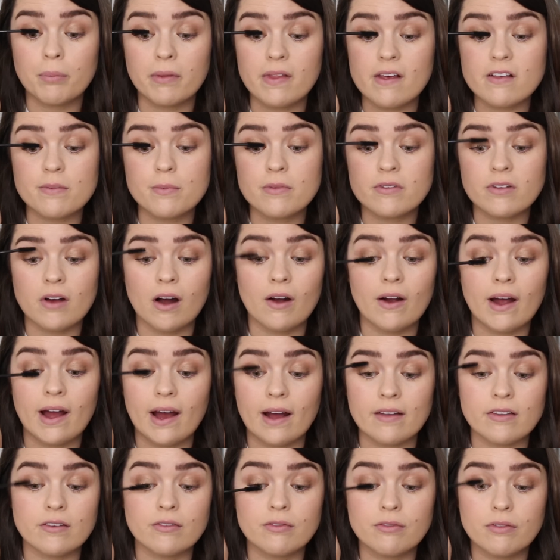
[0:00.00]
But this mascara
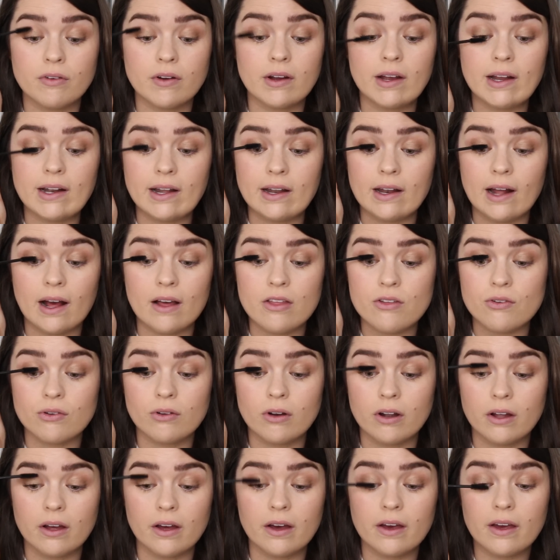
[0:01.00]
adds a really
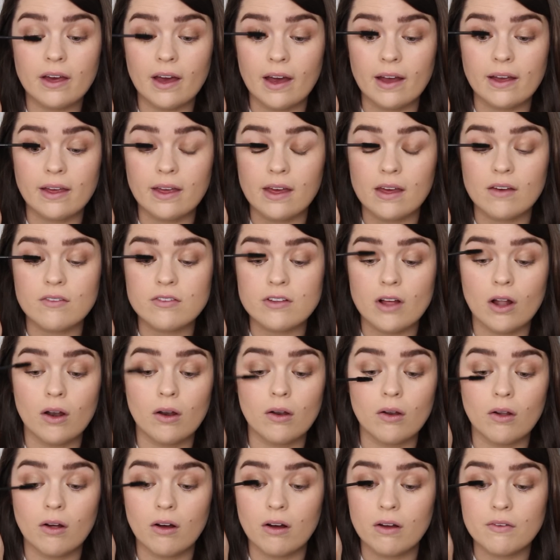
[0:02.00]
natural look and gives a
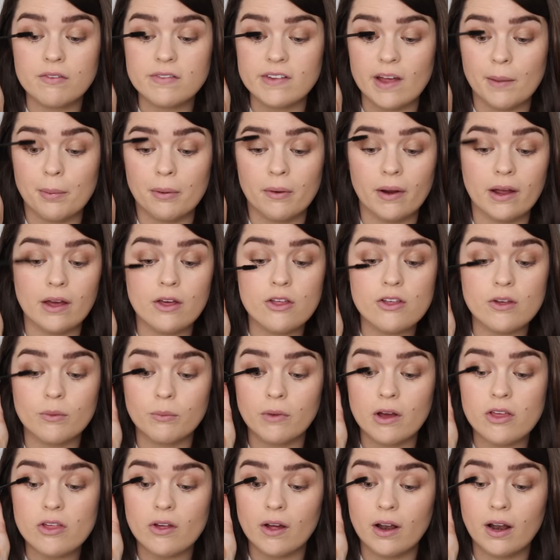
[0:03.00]
lot of separation,
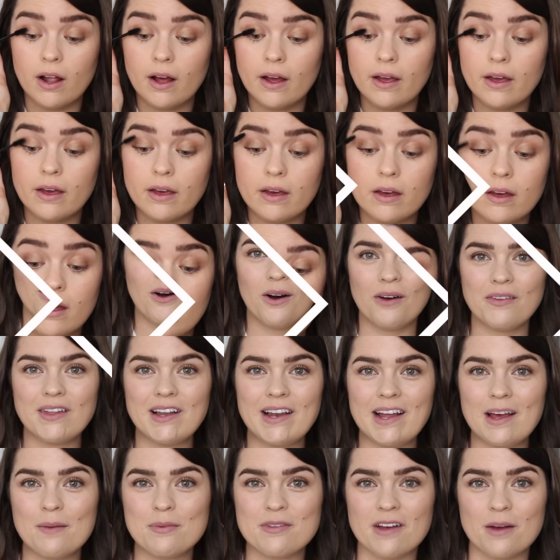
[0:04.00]
which I like. On the
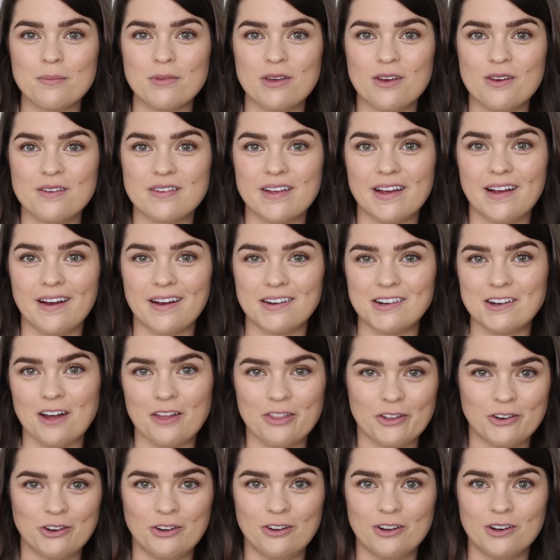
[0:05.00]
lips, I'm using
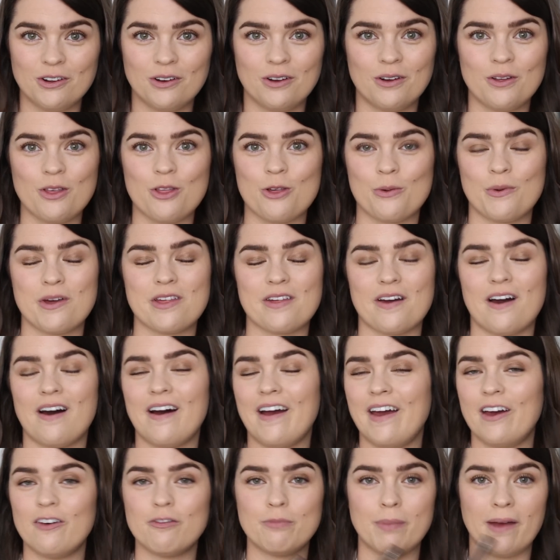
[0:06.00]
another new launch, which
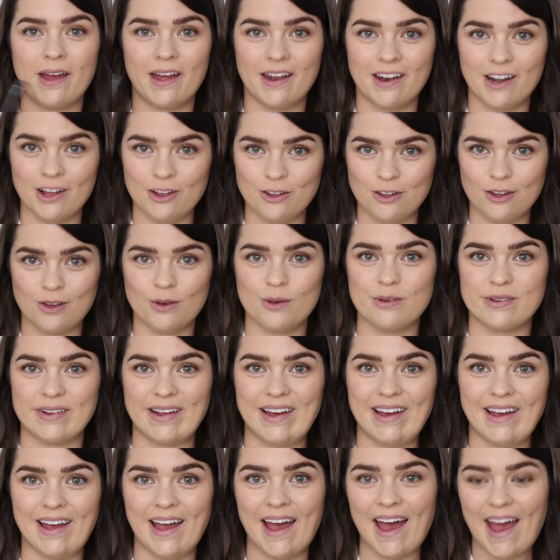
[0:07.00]
I have been
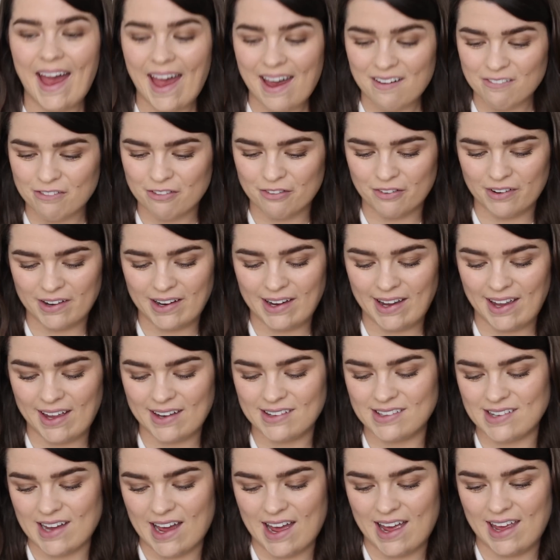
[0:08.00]
using every
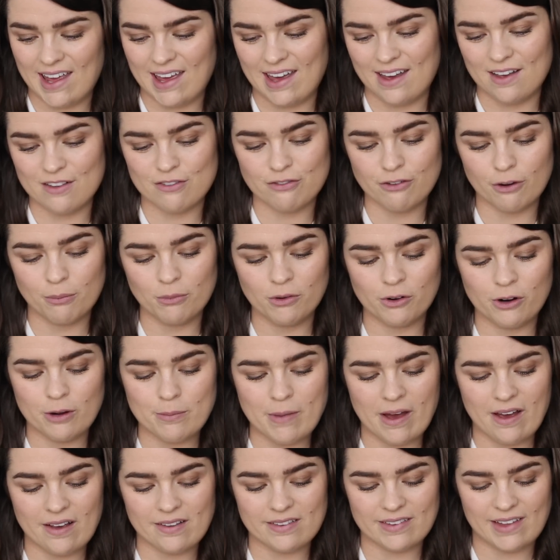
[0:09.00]
day. It's from Laura
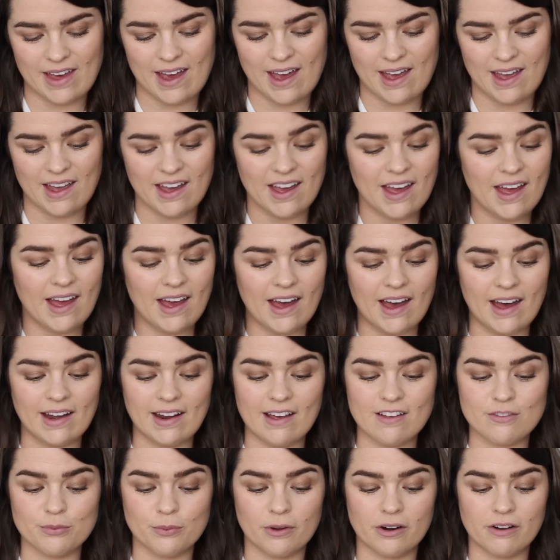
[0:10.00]
Mercier, and
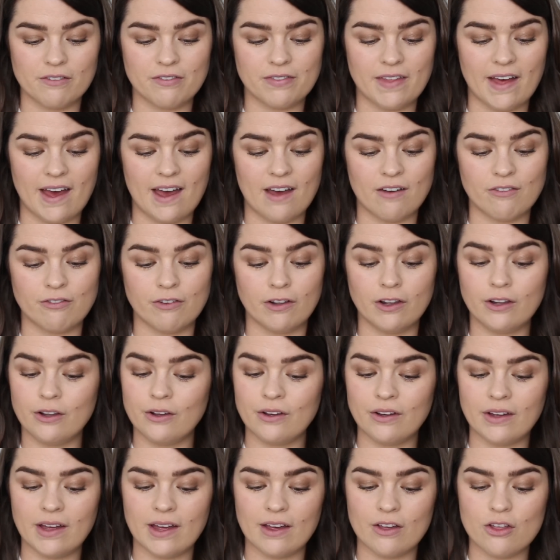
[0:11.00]
it's one of their
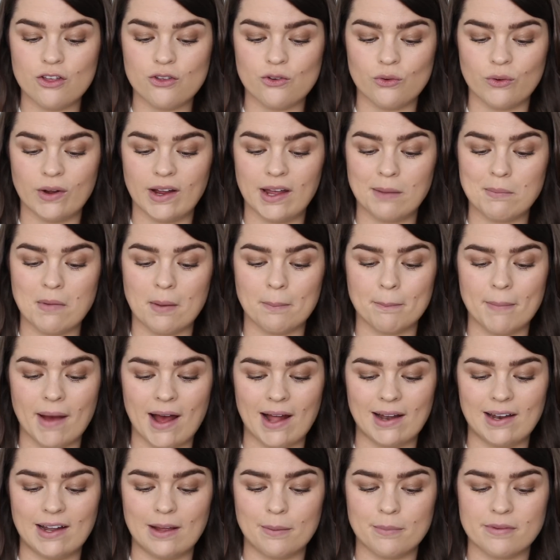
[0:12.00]
Velour Extreme
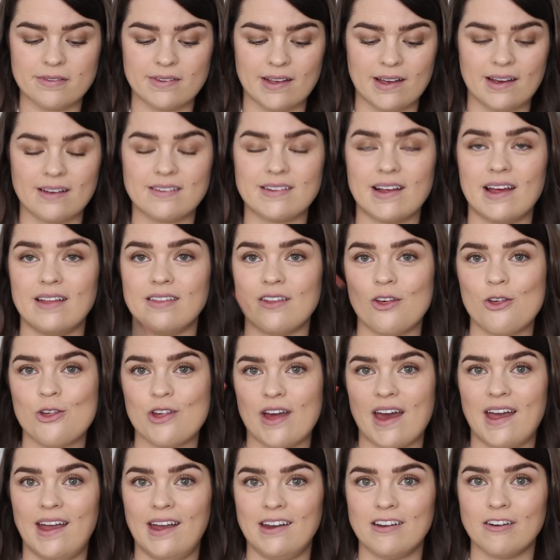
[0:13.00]
matte lipsticks in the
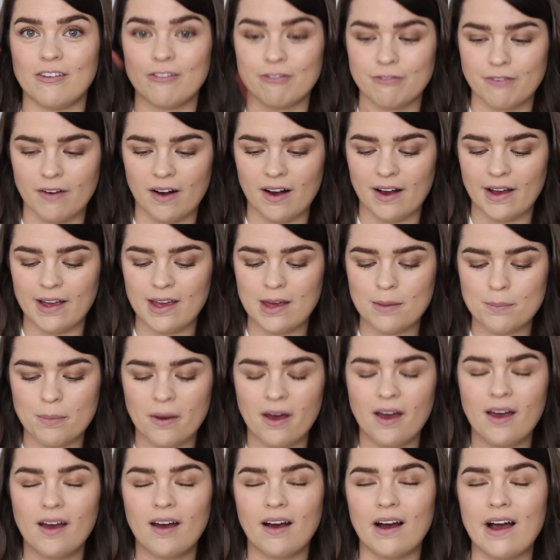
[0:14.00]
shade Vibe.
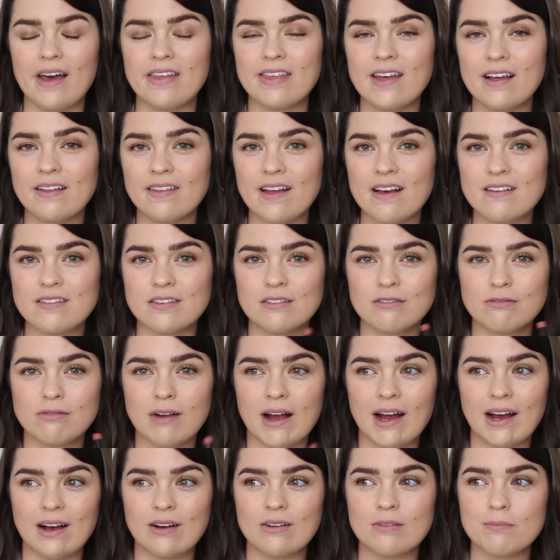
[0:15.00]
I think there's
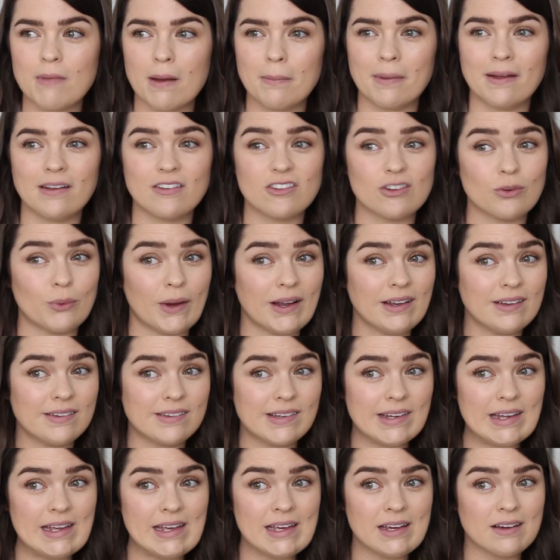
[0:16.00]
around maybe
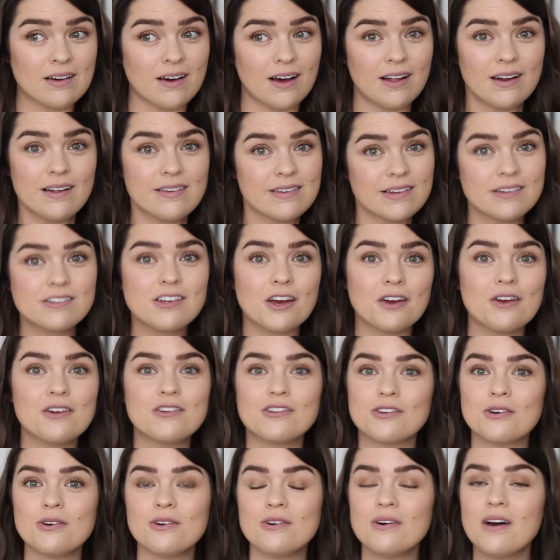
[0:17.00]
20 colours in
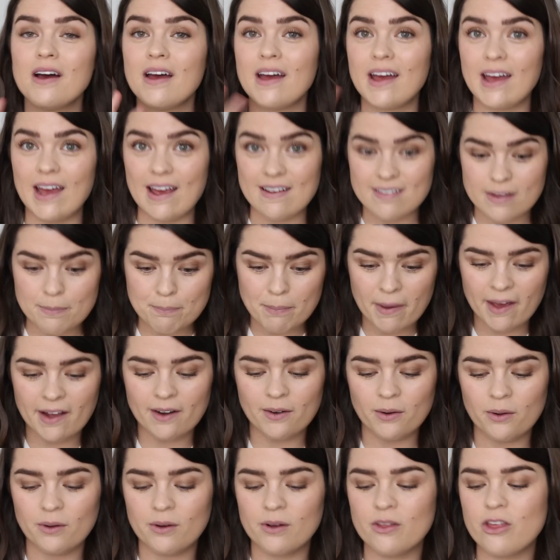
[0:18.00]
total. It's a big
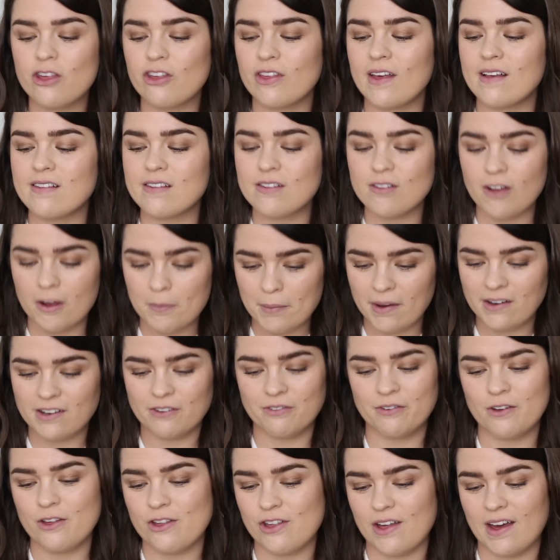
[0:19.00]
launch. There's so many
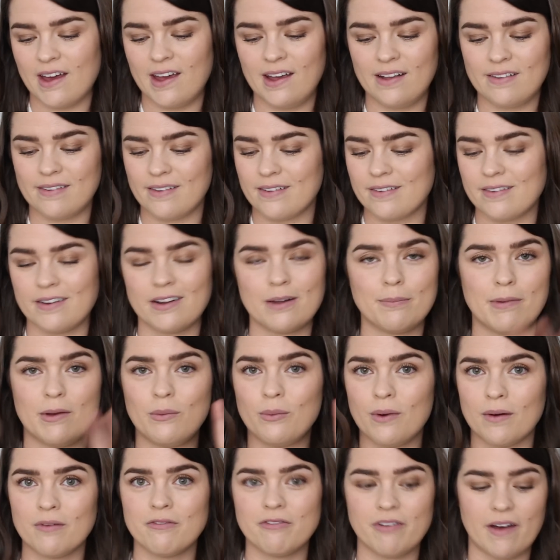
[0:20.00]
different shades. There's going to be
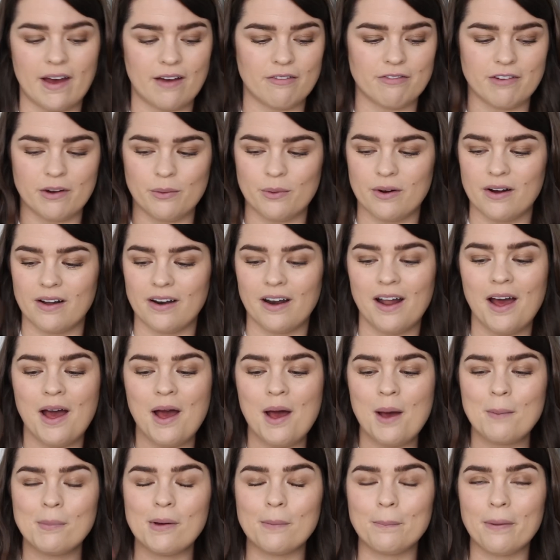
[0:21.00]
one for everyone.
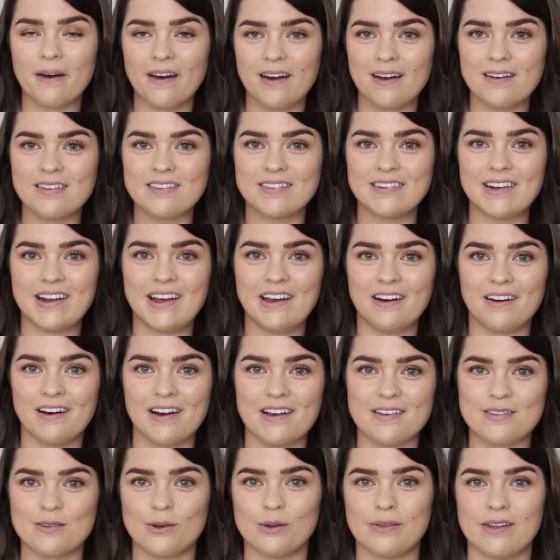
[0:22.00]
But personally,
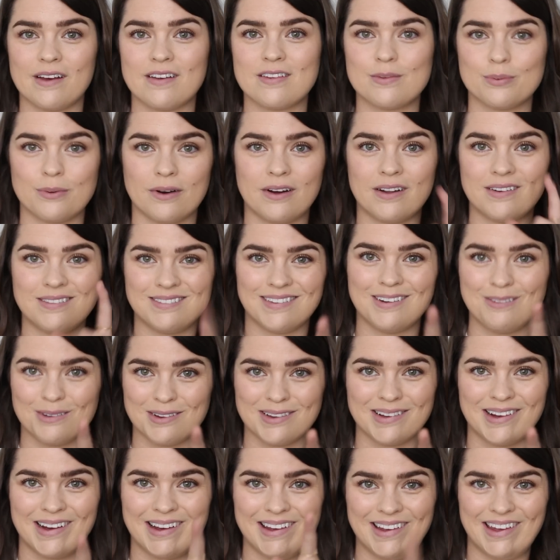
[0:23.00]
I saw this one and
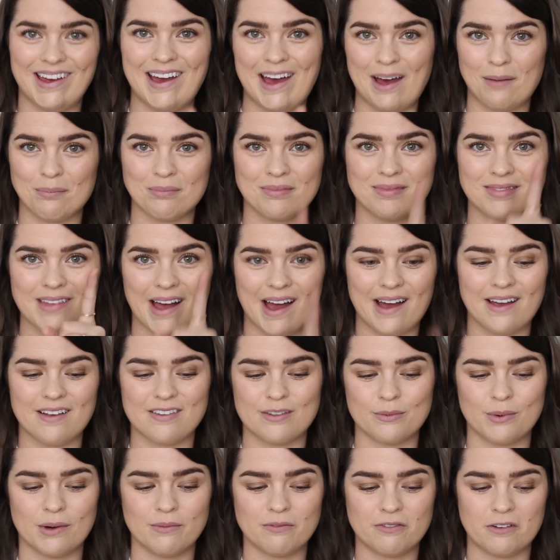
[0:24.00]
was like, yeah, that is
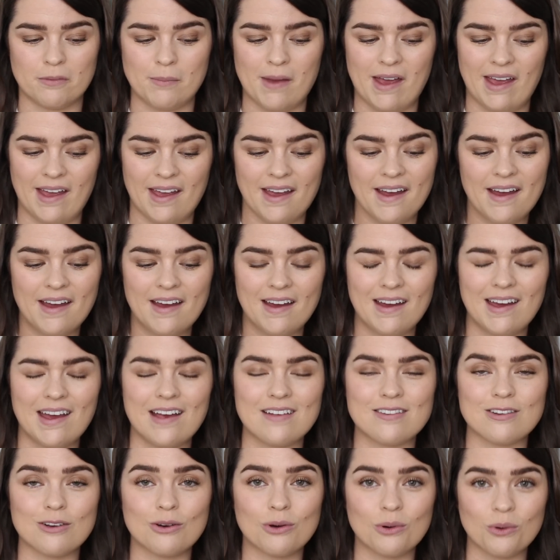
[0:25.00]
the one for me.
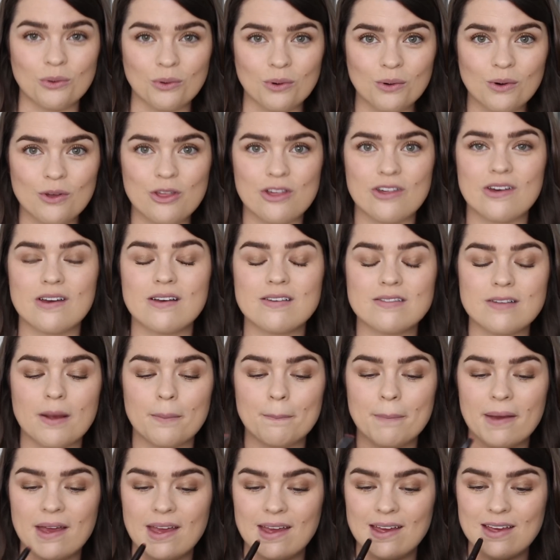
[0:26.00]
It's a gorgeous
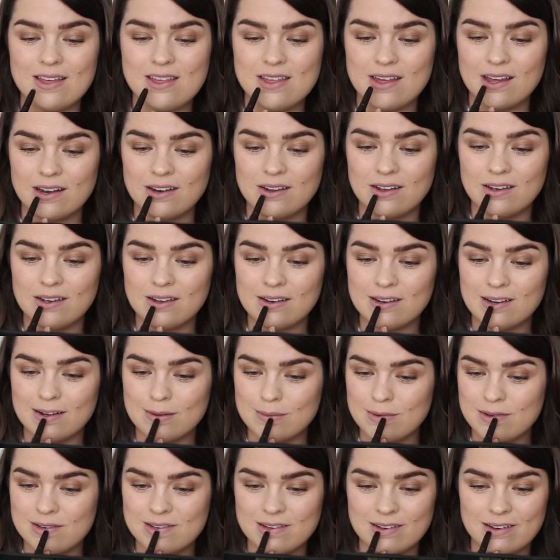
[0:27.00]
peachy nude.
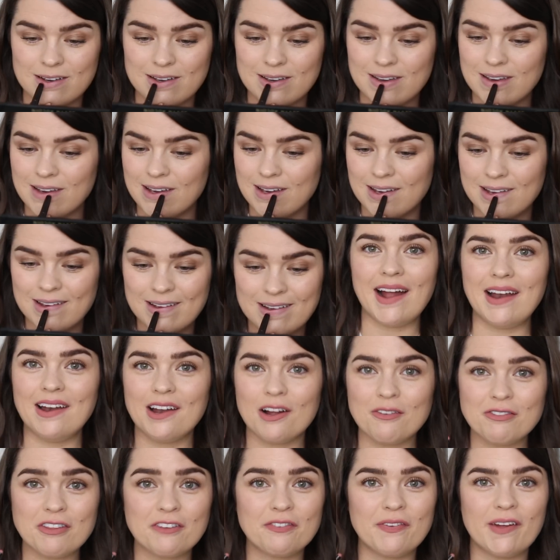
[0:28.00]
Let me show you. I
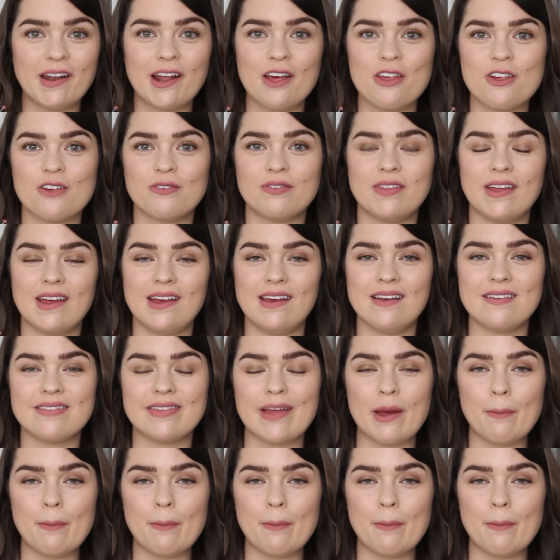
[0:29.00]
love the finish of these.